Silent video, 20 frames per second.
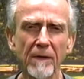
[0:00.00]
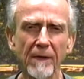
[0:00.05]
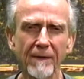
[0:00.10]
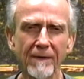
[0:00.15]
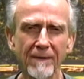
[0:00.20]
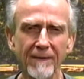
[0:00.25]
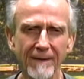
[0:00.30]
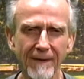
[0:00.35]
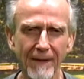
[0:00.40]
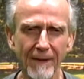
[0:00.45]

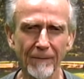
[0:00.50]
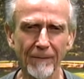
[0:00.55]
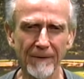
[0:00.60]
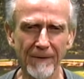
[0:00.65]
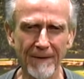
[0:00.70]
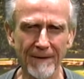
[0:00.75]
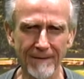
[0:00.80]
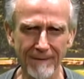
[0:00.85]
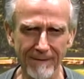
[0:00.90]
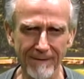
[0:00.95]
and today we'll
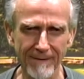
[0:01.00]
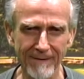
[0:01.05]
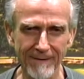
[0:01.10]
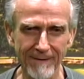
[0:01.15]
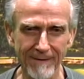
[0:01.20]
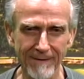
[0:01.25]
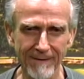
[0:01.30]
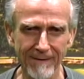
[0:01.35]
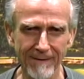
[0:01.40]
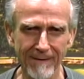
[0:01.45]
take a
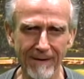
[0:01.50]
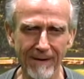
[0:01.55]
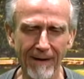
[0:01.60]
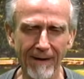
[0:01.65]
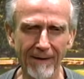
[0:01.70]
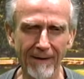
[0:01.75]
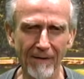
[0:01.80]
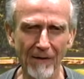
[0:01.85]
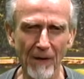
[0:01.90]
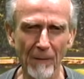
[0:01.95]
look
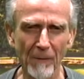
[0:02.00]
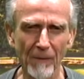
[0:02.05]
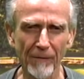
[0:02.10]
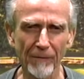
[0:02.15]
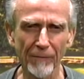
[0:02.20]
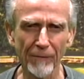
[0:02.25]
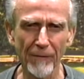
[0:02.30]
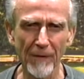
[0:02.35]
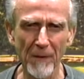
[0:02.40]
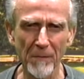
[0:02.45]
at a couple
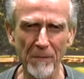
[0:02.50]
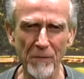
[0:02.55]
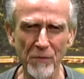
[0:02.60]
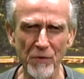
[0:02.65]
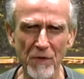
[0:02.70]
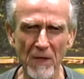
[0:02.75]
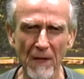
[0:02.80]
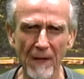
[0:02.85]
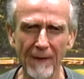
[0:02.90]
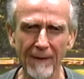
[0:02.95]
of films,